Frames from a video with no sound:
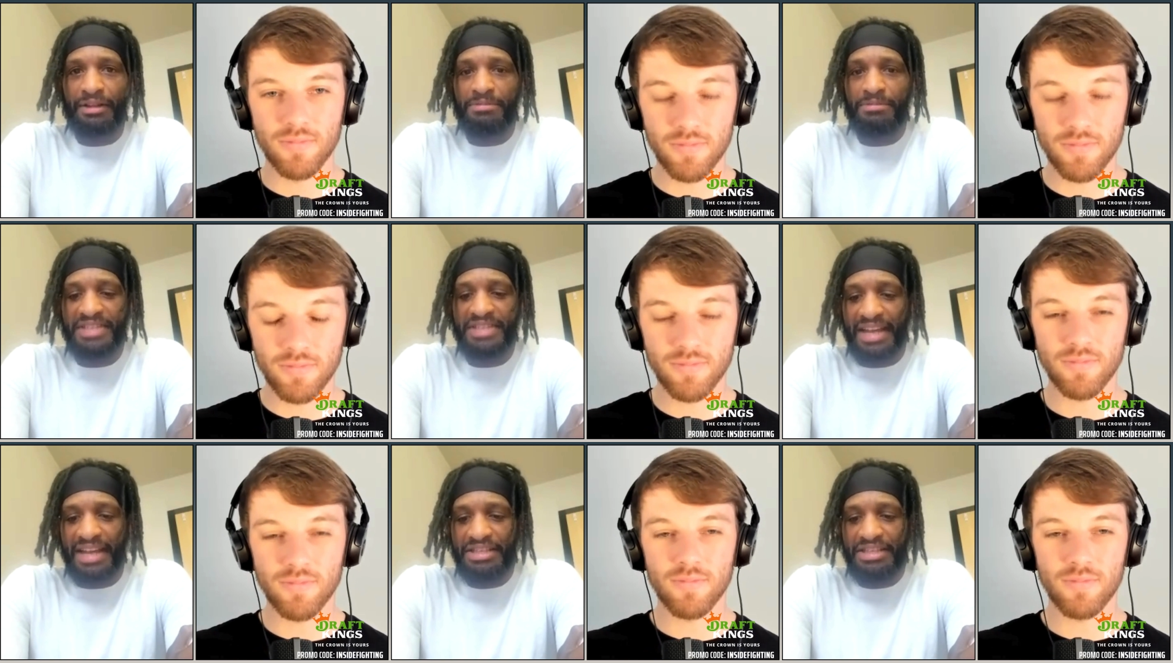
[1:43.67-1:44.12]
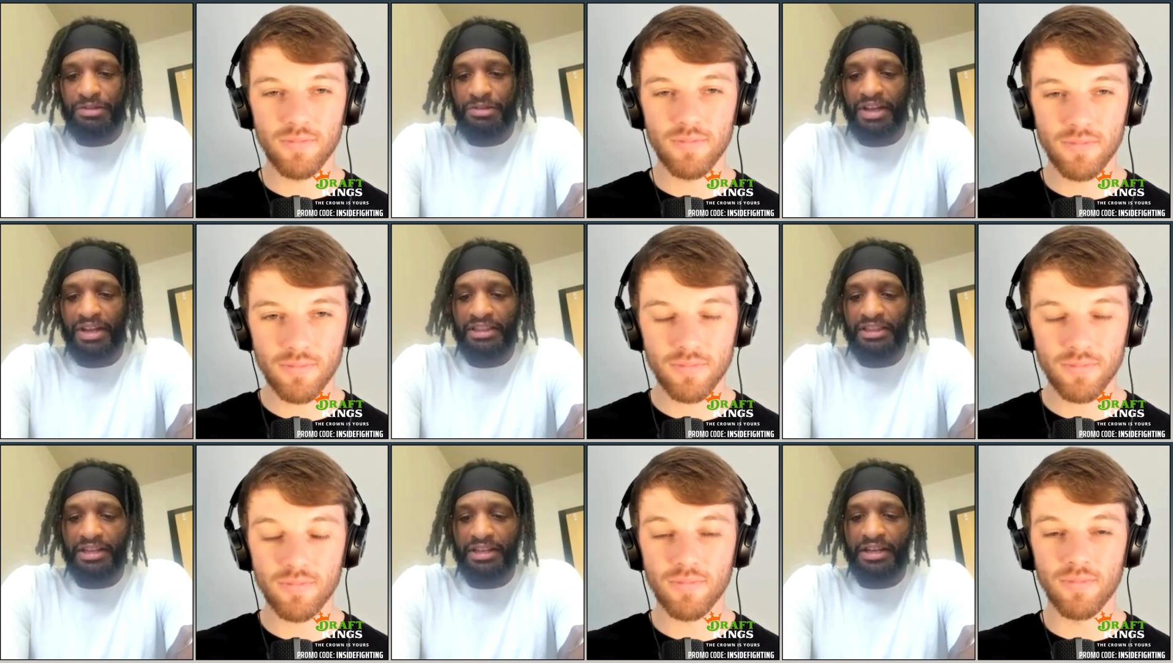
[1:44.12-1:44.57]
Speaker 1: I'm excited to go
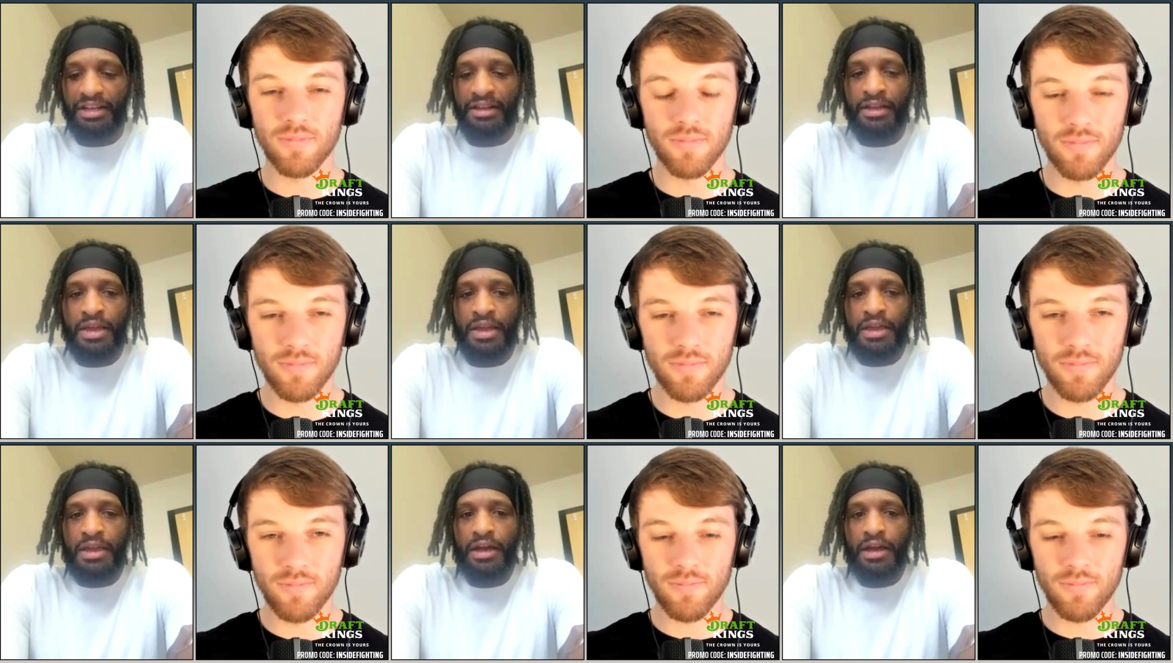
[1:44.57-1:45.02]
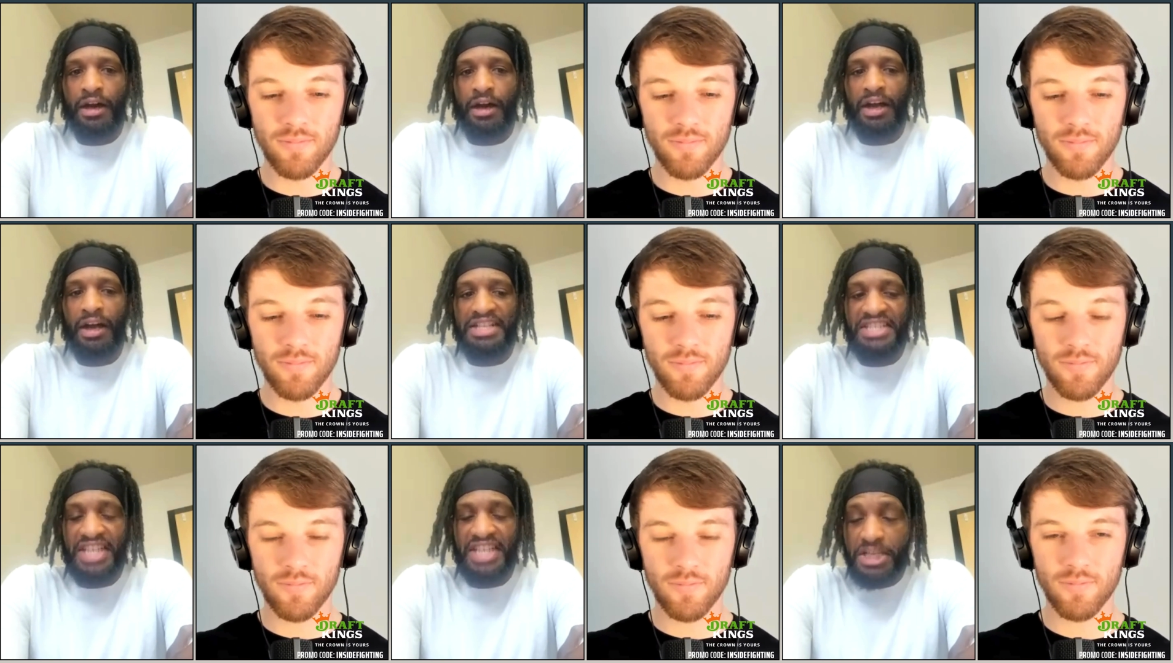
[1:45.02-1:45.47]
out there uh,
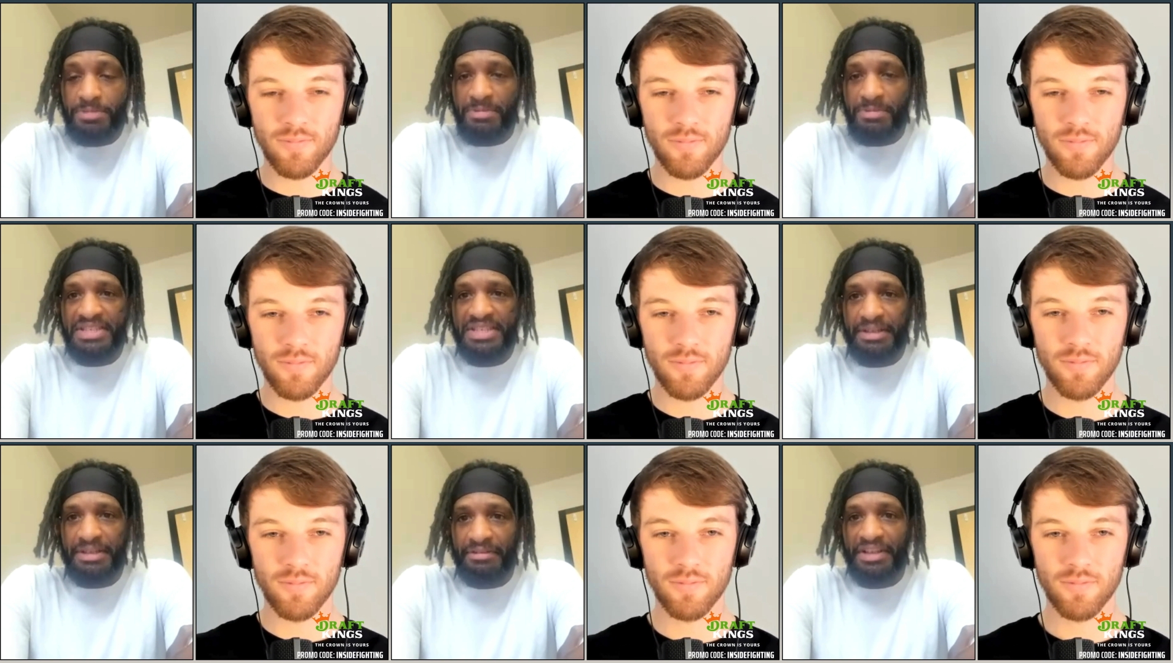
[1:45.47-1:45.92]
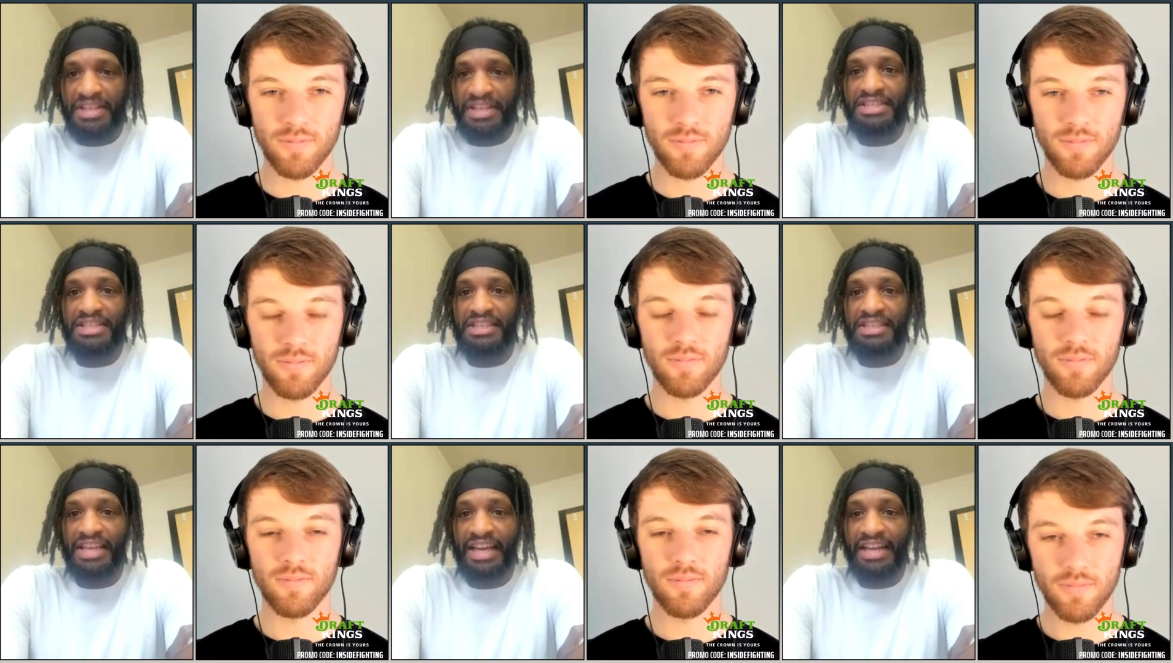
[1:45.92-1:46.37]
and test myself
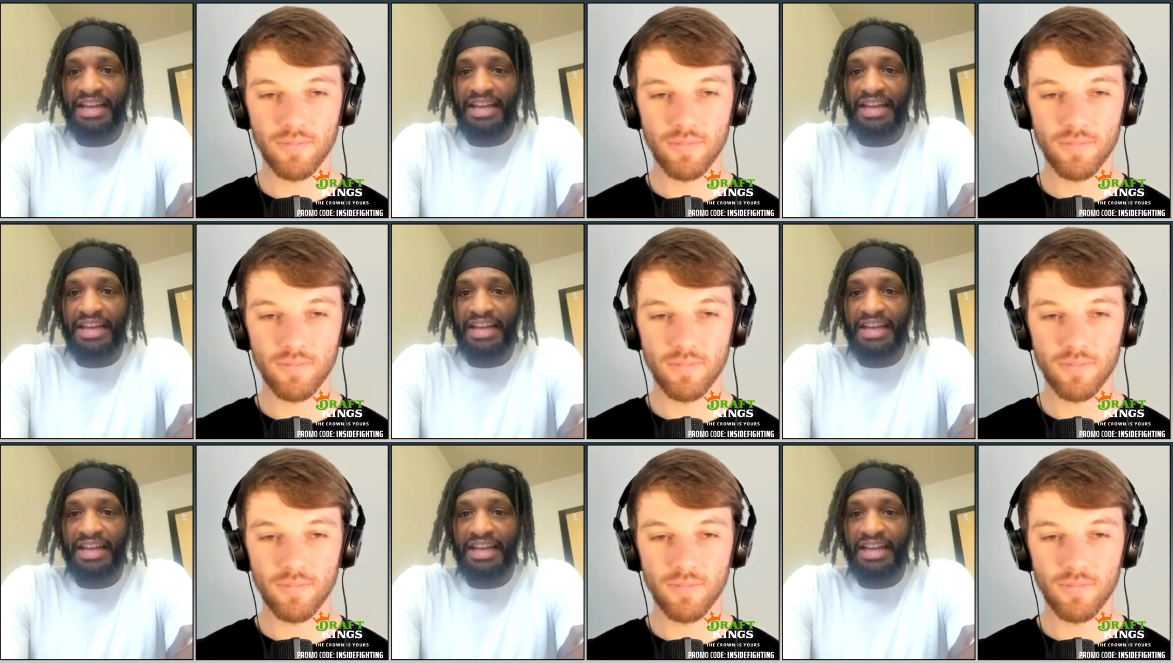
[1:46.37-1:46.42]
against yet